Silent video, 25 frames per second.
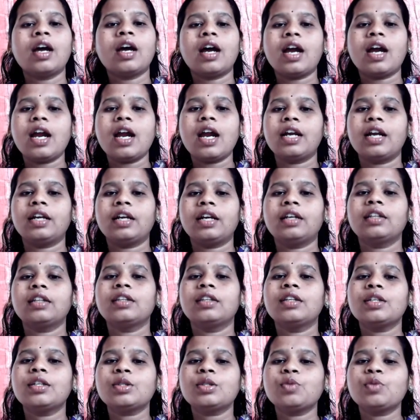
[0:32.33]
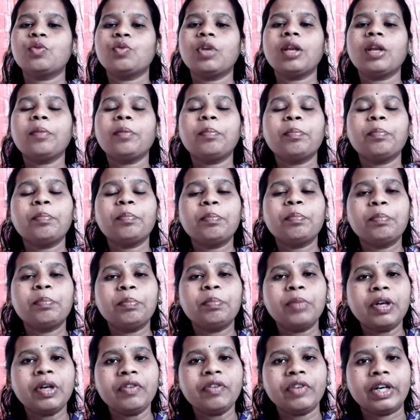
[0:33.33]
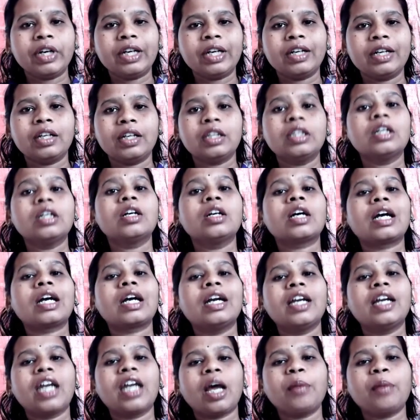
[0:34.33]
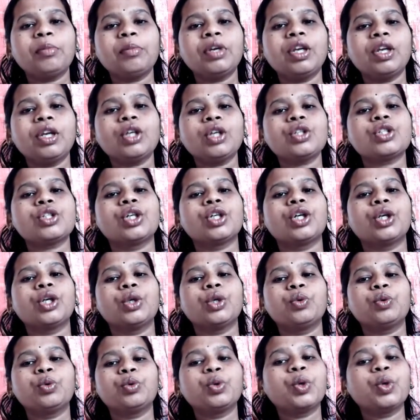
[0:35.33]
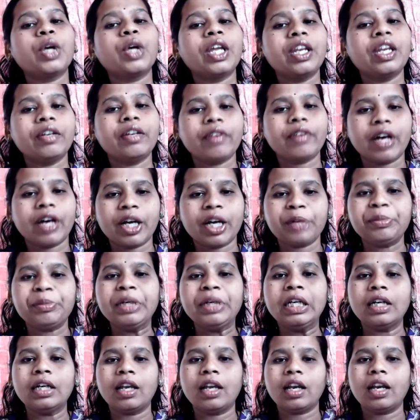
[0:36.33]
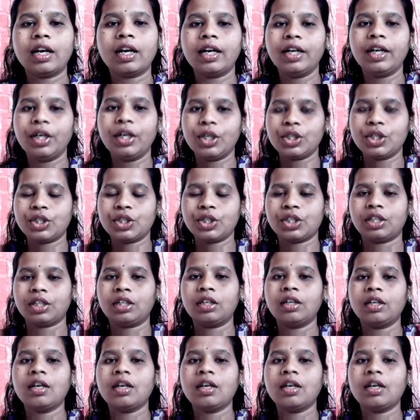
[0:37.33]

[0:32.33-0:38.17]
and this will prevent the contamination due to environmental condition.